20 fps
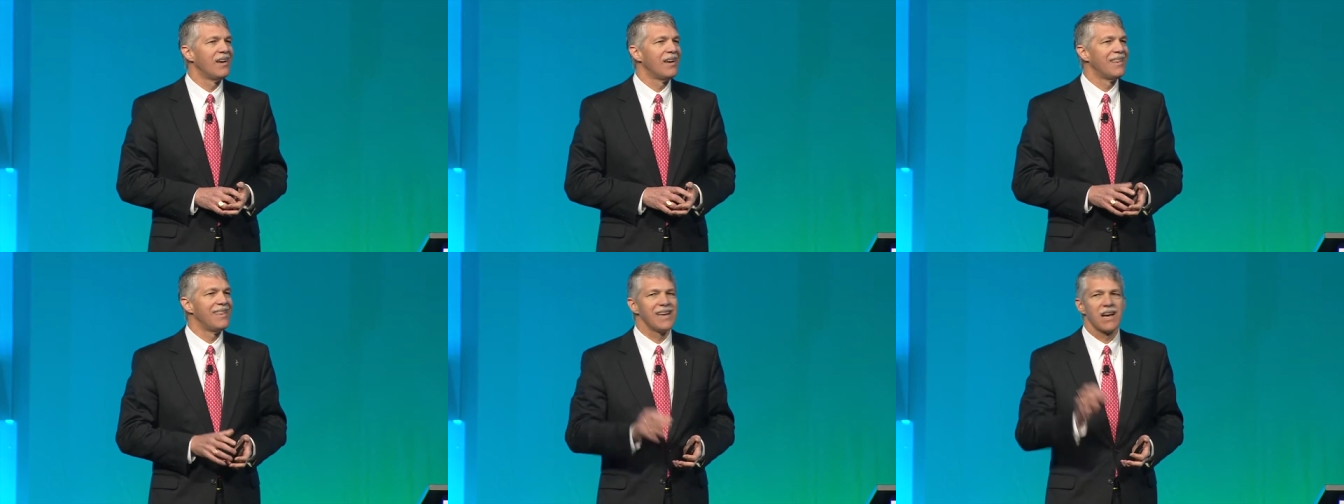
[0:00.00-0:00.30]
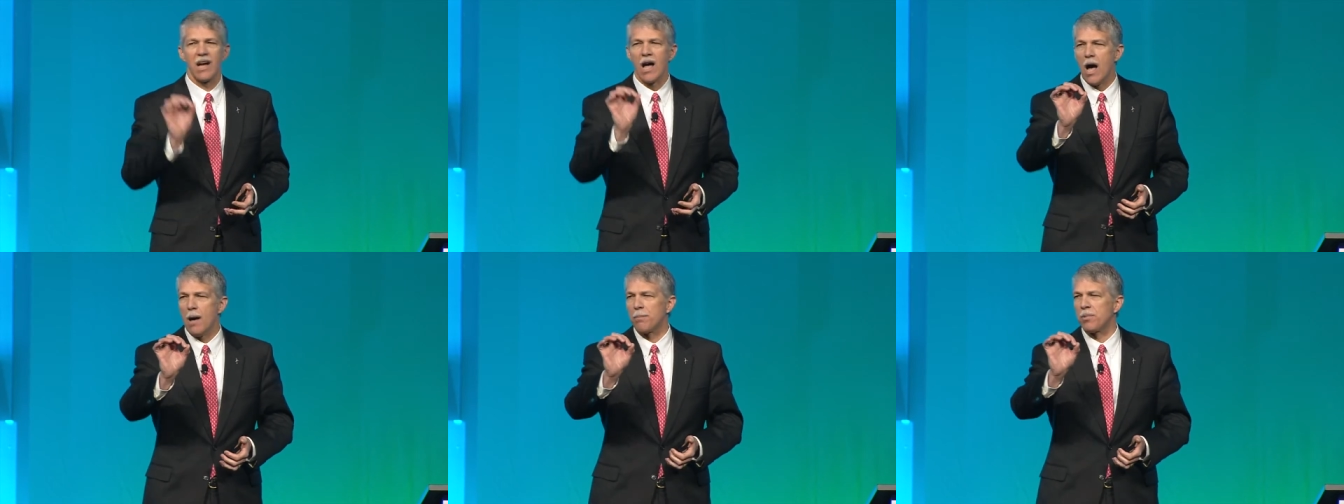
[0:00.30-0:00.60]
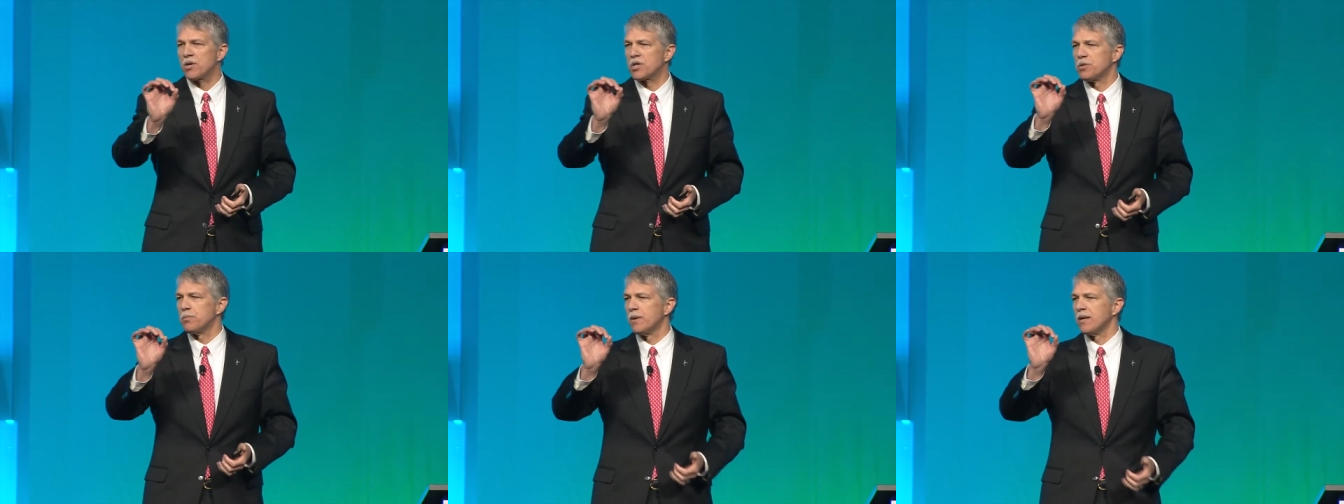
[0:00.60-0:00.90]
the
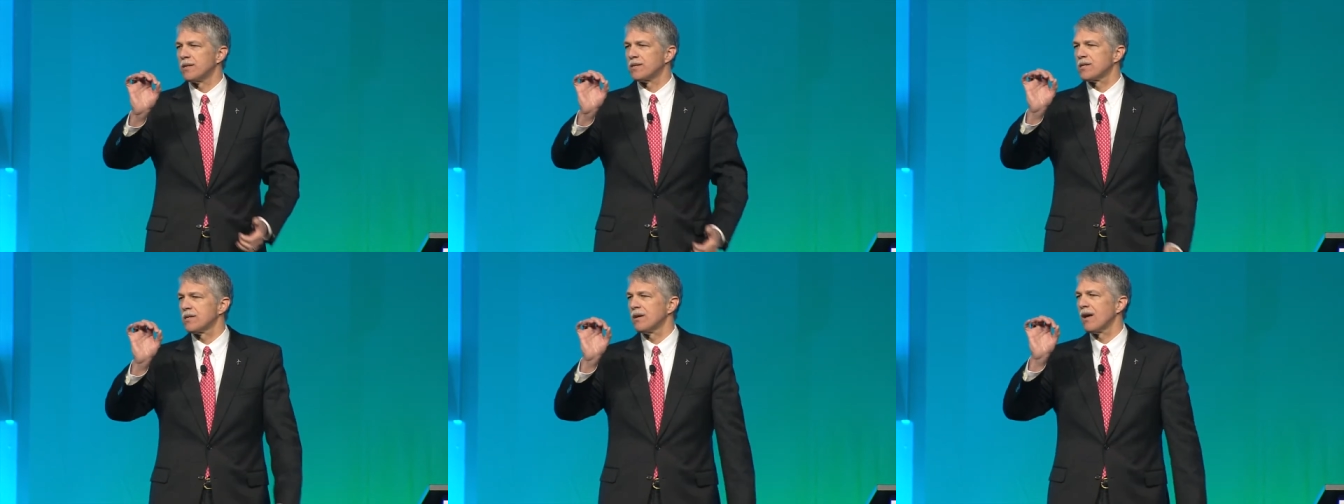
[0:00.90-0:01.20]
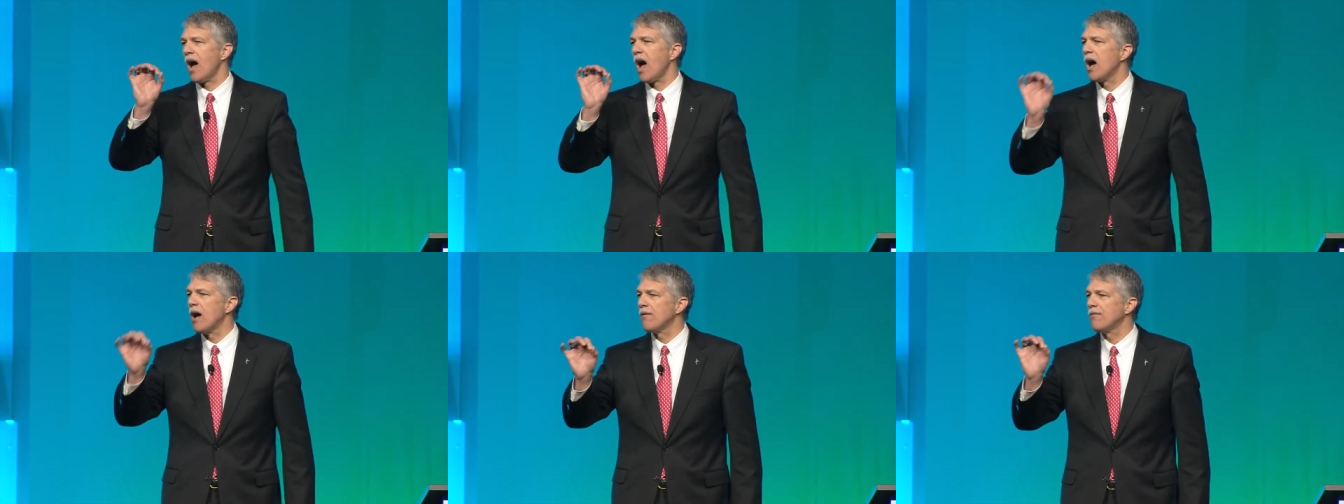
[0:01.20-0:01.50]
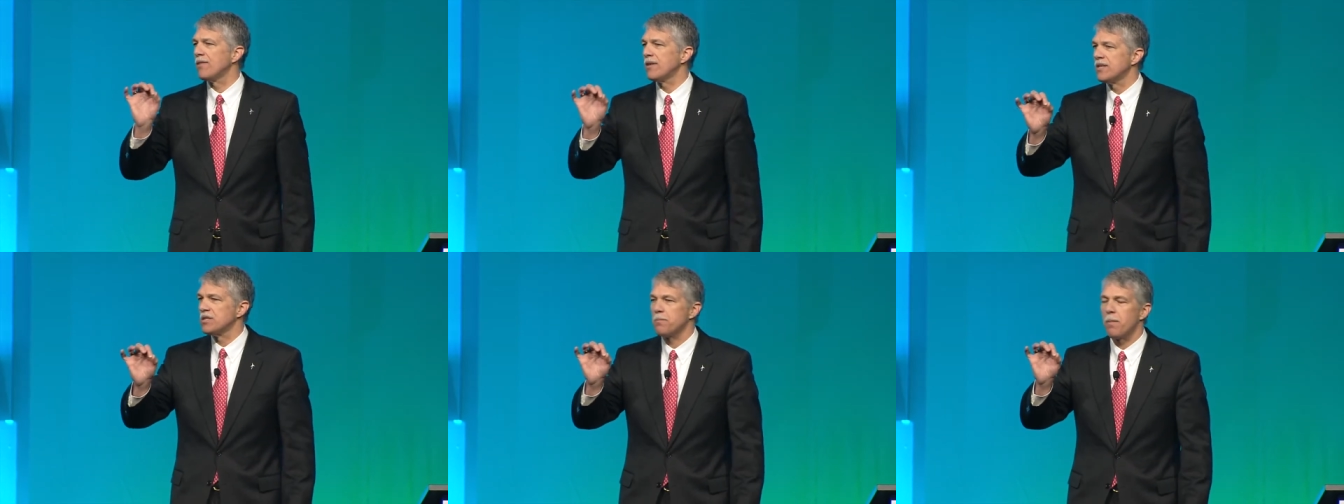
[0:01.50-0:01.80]
accomplishments
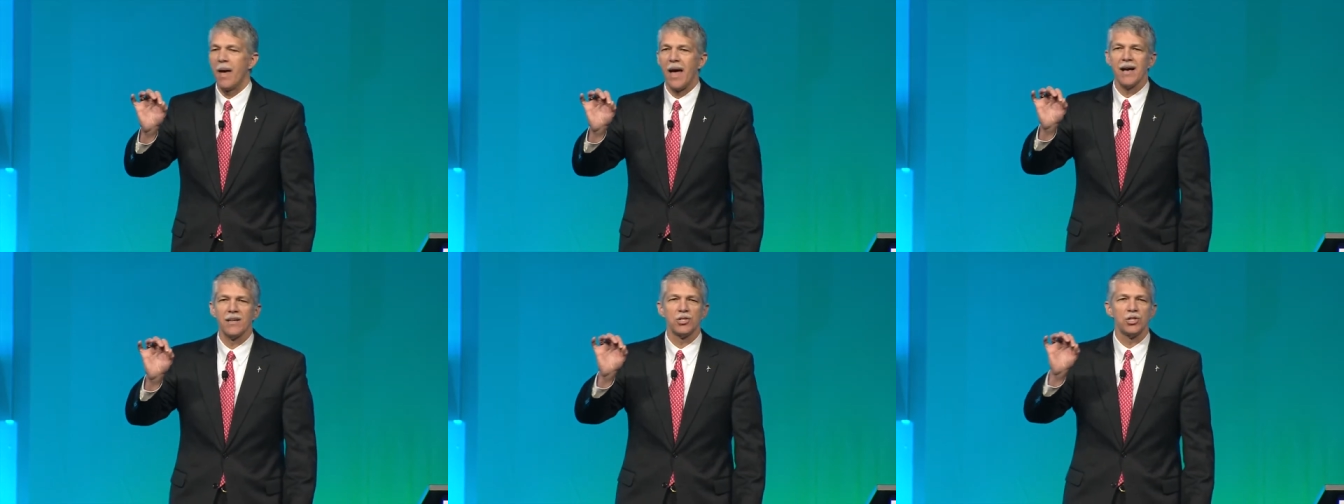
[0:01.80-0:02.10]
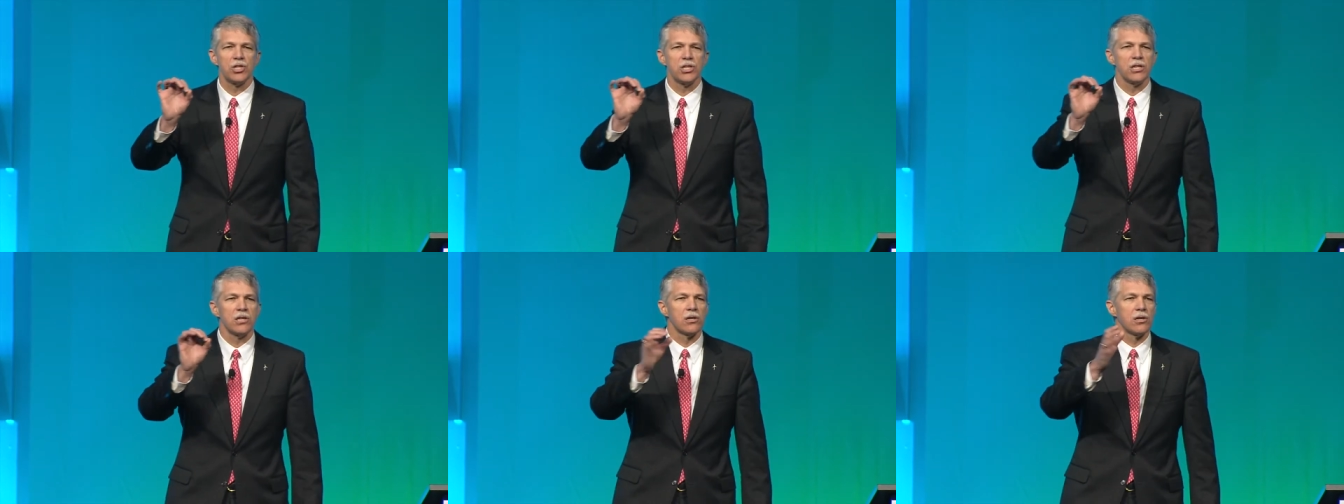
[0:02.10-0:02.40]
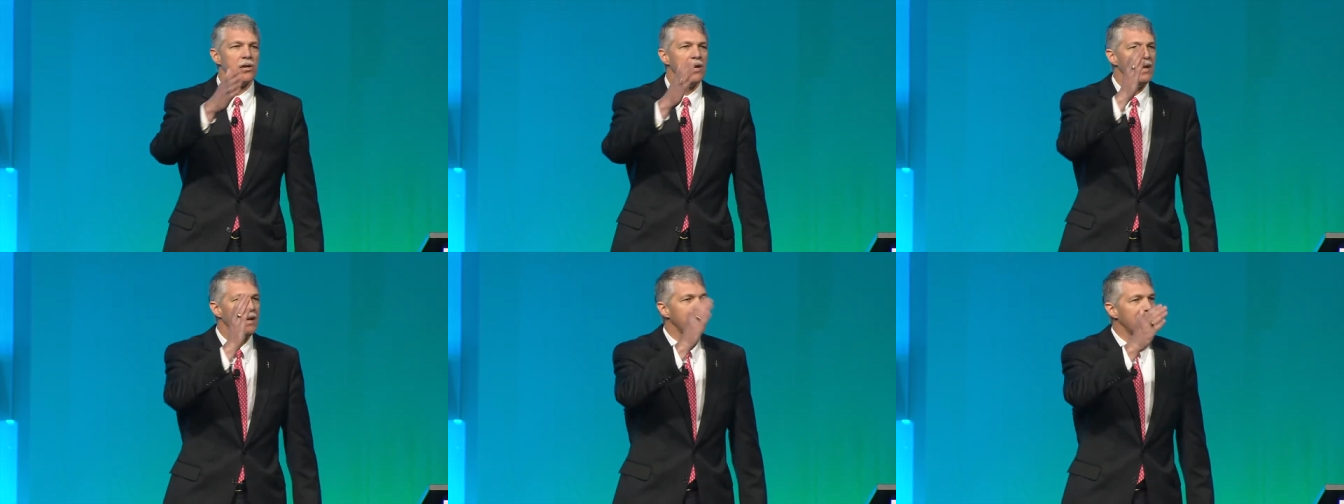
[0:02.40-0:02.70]
of this past
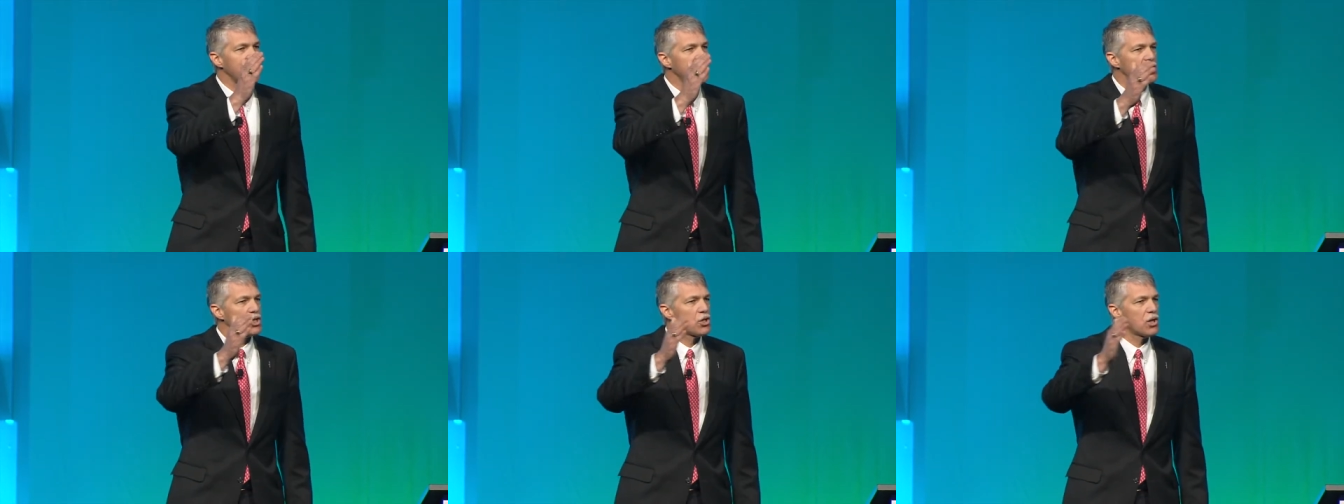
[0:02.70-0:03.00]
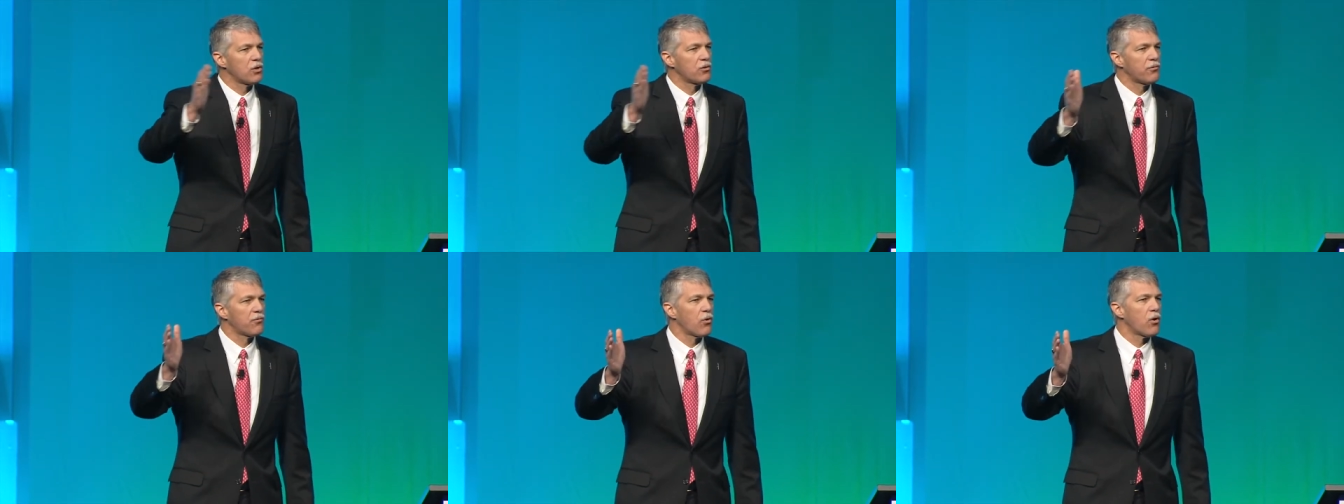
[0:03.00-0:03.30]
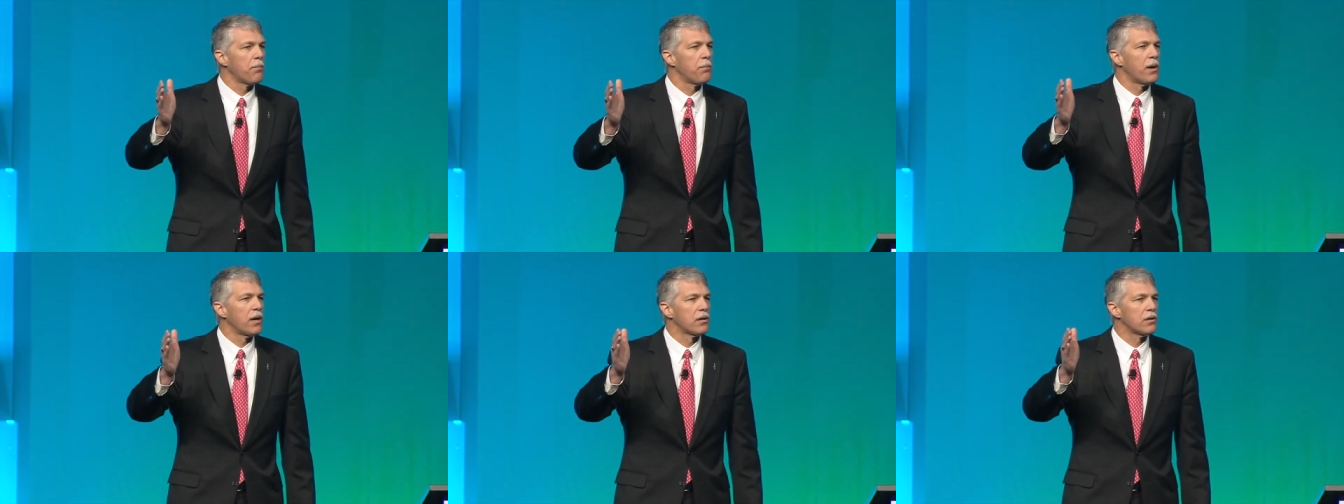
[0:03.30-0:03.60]
year in each of those
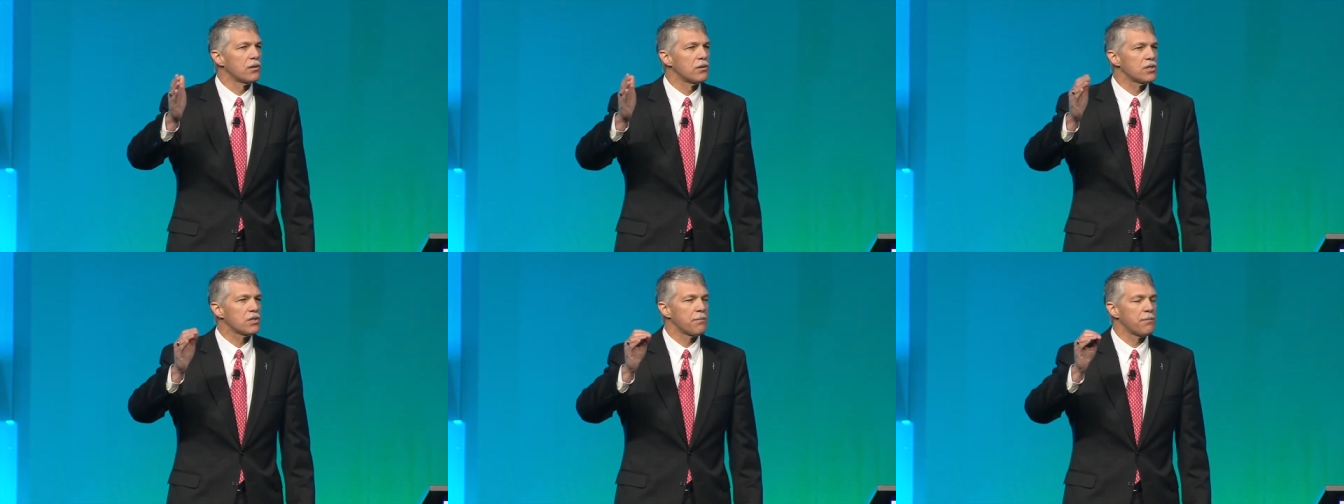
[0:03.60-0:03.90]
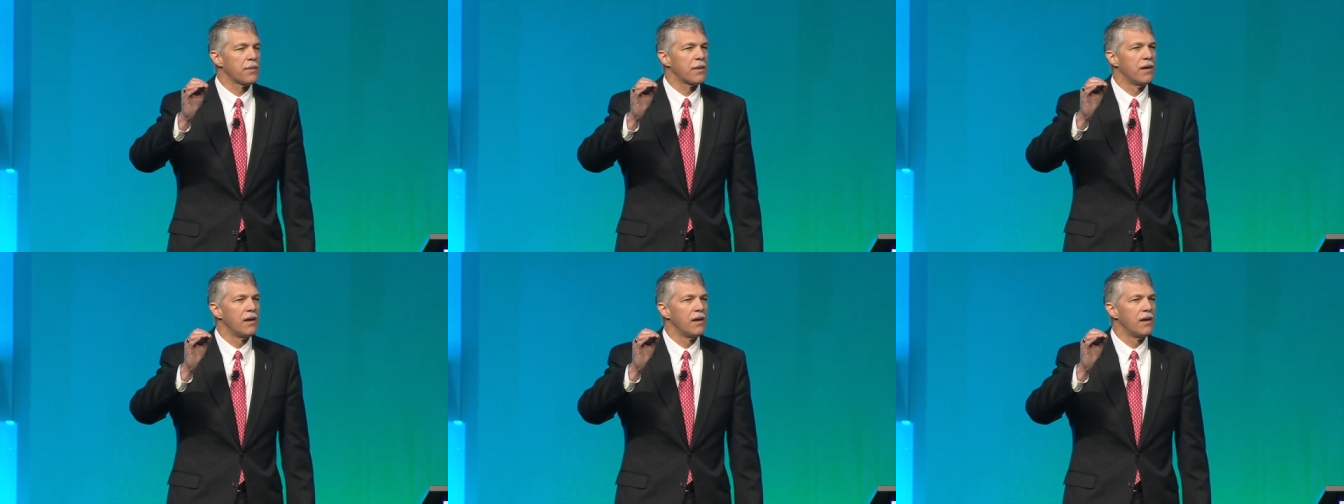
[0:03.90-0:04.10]
four pillars,